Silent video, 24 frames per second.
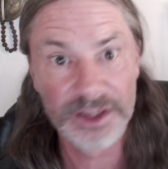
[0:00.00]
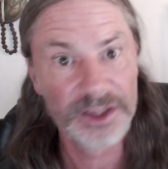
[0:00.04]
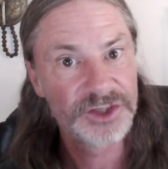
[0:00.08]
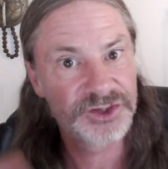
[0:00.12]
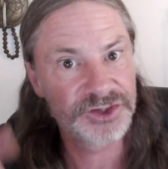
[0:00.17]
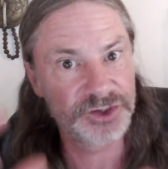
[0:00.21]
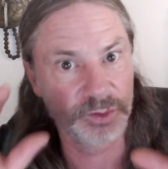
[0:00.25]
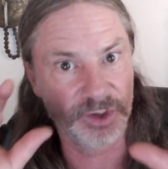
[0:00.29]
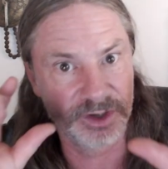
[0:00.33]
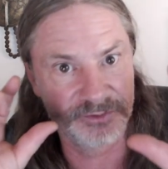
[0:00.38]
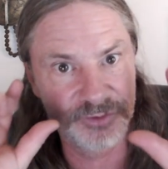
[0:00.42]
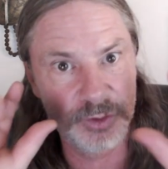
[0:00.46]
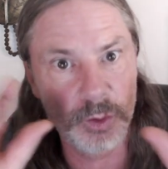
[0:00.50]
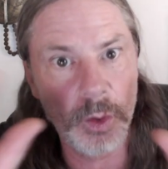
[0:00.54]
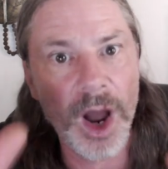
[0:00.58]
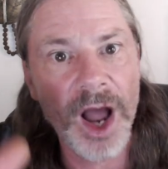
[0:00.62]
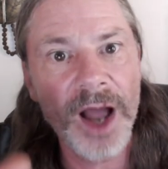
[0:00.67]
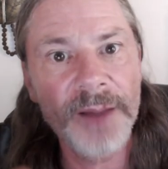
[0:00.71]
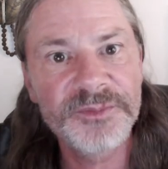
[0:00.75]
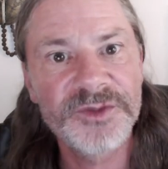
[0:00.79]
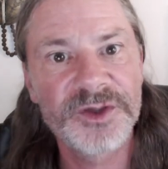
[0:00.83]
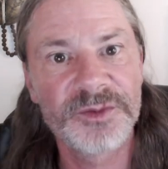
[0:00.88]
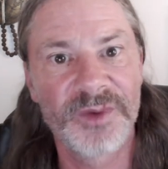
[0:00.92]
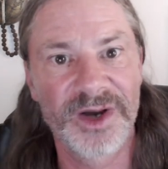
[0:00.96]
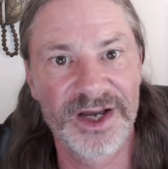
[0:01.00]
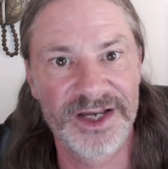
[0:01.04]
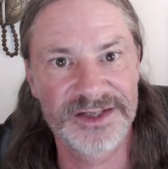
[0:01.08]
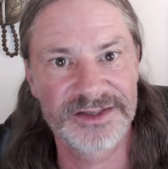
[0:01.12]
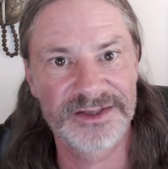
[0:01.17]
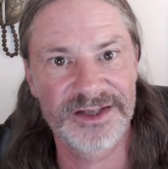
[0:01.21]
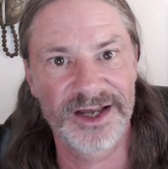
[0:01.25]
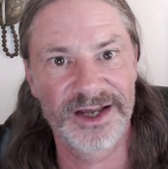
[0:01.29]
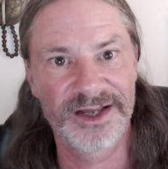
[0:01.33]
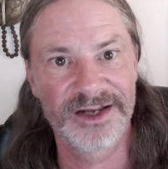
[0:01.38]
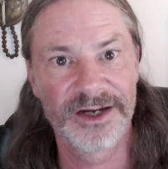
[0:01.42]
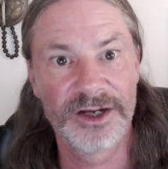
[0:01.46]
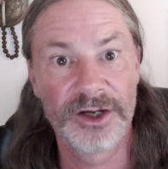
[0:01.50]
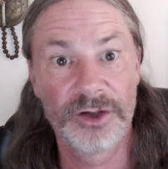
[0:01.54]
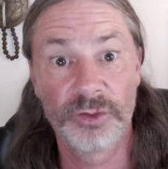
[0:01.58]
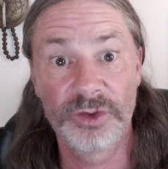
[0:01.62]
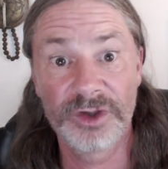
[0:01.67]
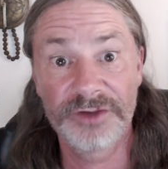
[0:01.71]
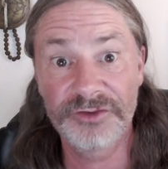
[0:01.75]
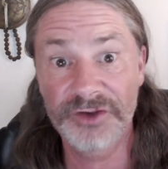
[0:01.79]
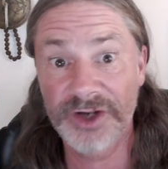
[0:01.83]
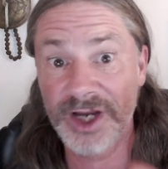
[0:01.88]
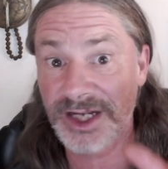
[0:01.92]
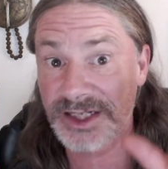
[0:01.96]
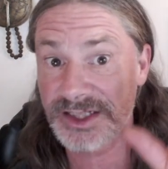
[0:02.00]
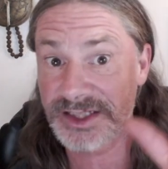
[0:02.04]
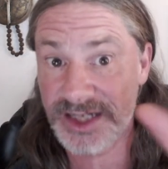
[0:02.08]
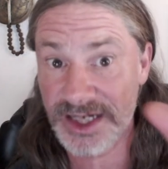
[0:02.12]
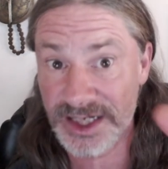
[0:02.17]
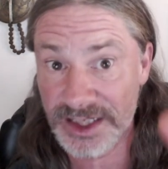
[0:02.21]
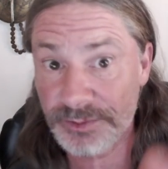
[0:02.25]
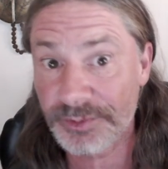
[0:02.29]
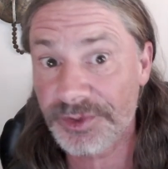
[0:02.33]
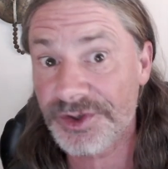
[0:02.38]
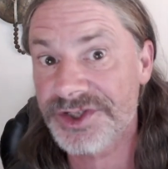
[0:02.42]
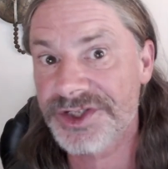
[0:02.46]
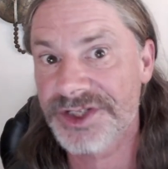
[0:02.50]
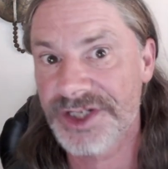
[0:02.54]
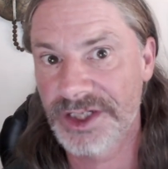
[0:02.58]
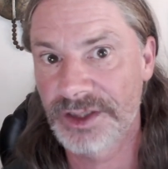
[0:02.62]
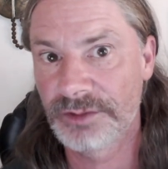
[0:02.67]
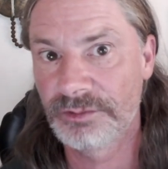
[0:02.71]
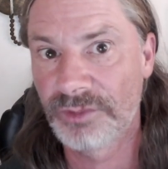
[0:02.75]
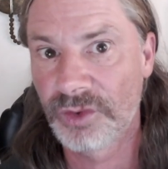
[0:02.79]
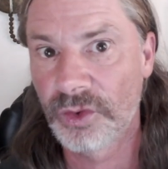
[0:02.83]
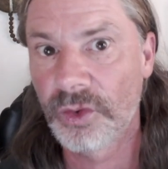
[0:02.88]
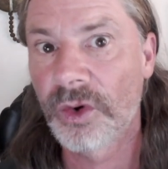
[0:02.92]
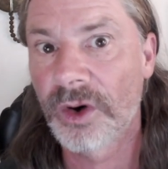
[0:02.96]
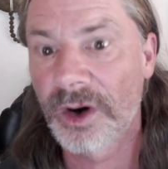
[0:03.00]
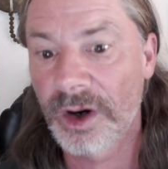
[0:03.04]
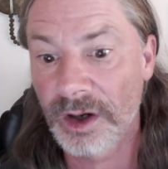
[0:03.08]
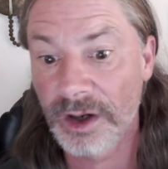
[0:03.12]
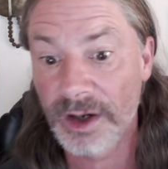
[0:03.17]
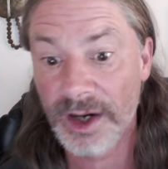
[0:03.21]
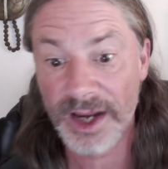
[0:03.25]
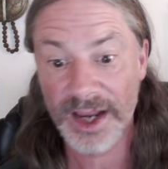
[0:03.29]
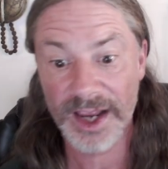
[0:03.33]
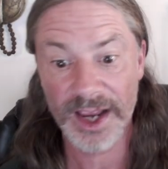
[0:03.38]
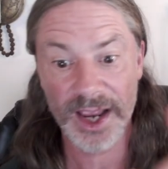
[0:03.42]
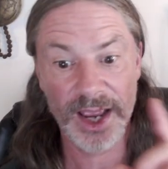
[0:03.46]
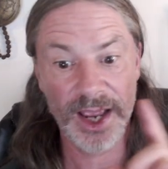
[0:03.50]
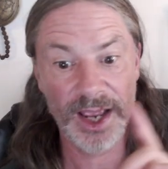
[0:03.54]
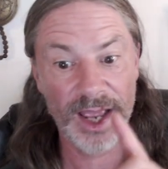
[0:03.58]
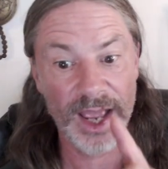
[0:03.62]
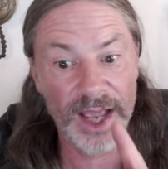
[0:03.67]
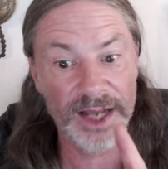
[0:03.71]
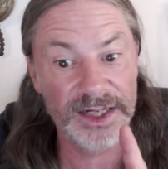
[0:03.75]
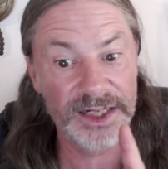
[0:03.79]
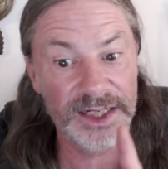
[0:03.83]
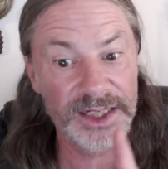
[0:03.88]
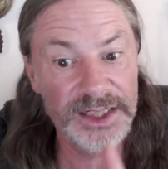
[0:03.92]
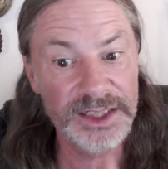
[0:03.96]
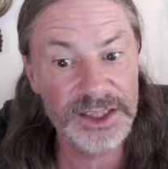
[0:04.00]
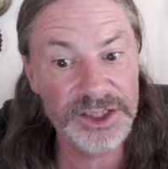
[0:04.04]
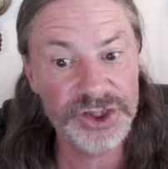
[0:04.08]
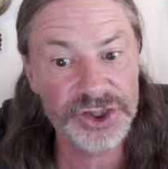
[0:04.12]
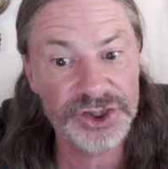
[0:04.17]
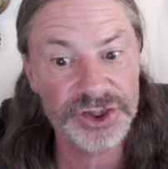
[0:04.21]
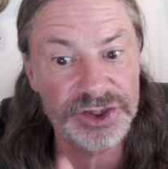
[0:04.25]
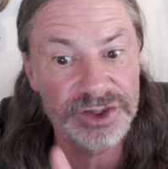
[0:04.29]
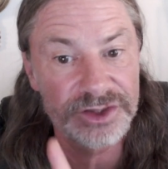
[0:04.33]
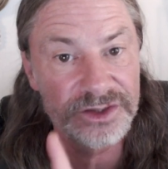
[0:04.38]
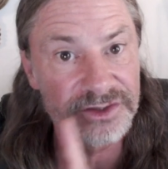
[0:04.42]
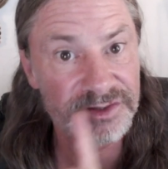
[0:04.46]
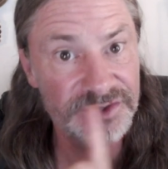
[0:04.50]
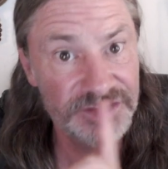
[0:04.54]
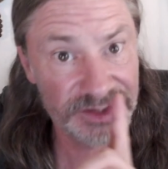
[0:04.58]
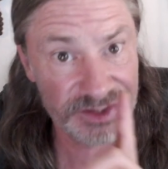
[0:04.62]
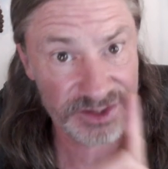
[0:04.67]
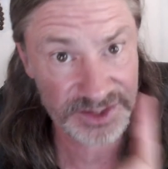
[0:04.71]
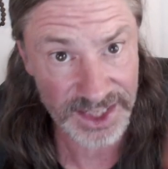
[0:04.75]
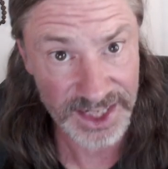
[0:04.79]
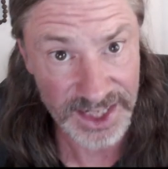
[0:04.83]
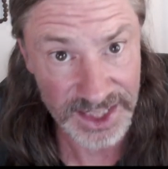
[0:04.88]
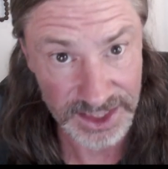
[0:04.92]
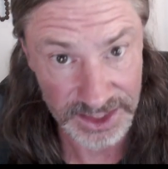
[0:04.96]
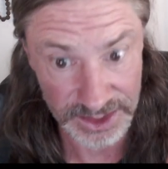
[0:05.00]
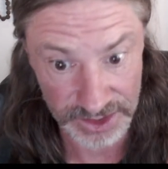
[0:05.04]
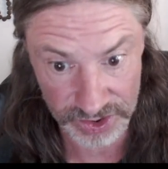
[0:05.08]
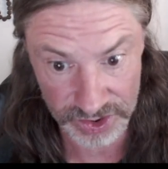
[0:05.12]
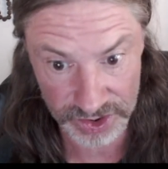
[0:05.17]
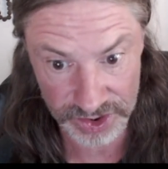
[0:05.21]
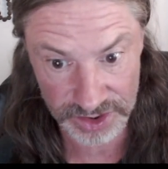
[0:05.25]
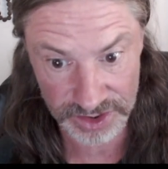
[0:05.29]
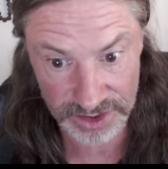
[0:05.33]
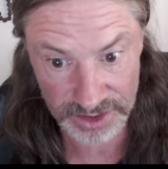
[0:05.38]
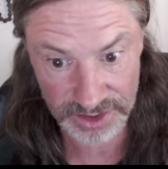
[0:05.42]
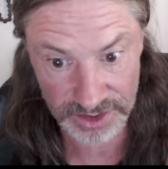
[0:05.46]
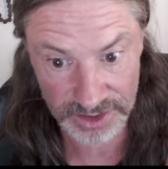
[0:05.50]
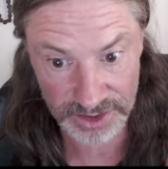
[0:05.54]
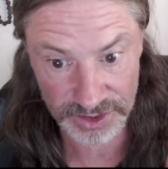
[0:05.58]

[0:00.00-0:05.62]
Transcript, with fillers: So what if you optimize that? What if you got ten percent more at each stage?